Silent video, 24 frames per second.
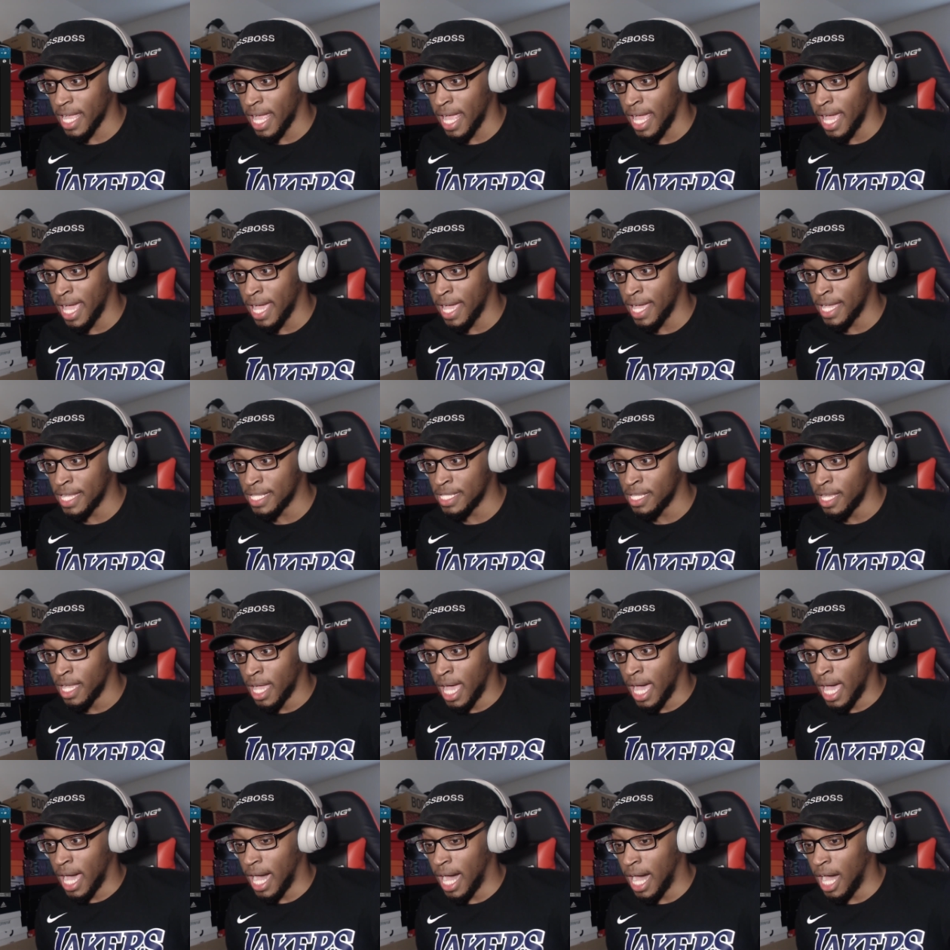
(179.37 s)
And
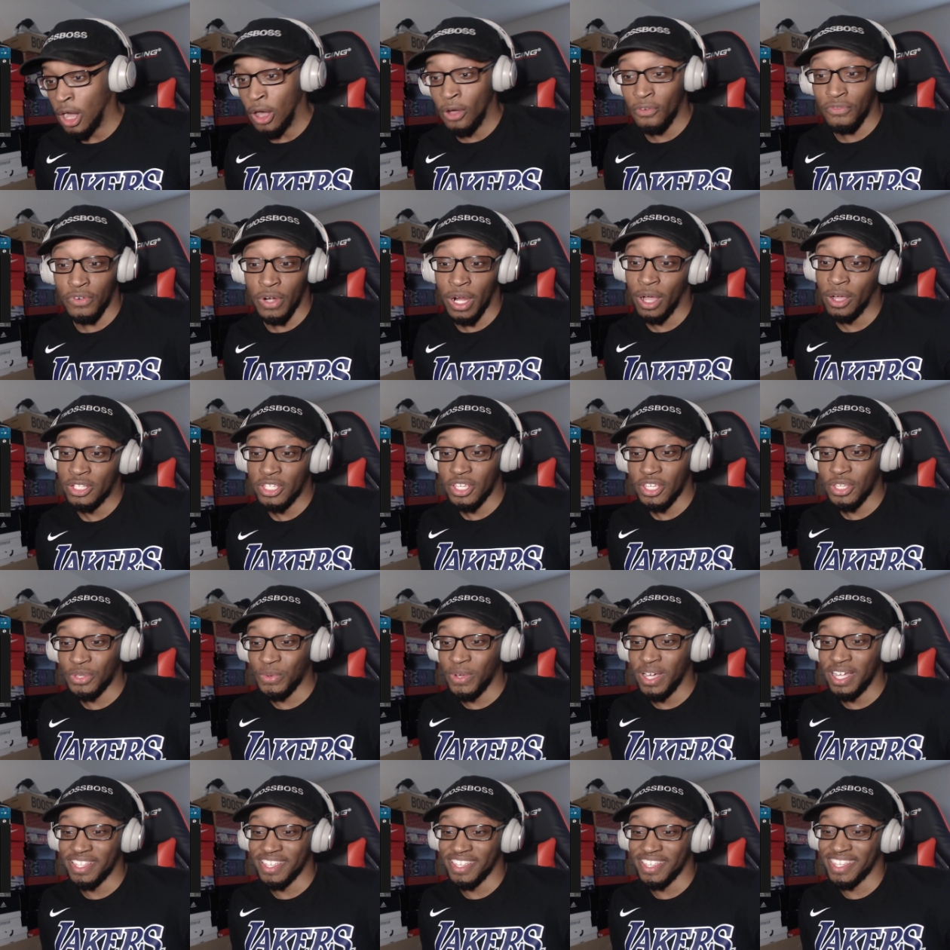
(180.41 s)
I overall just
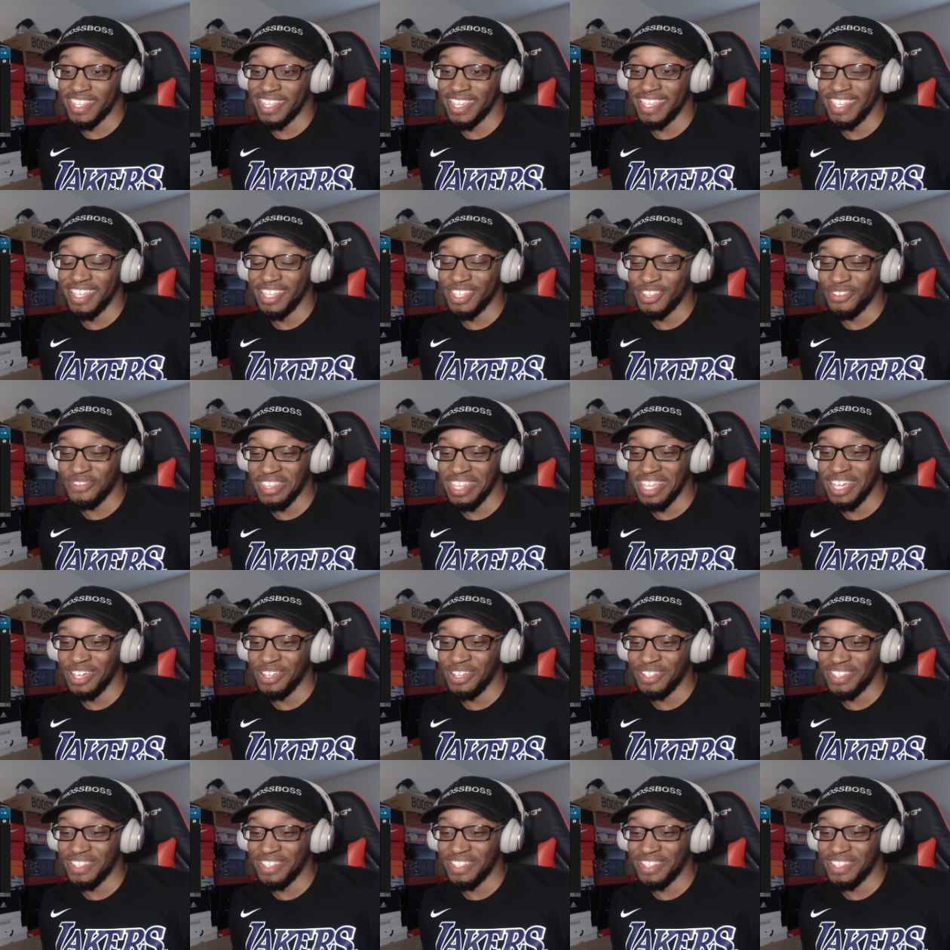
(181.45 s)
wanted to see this video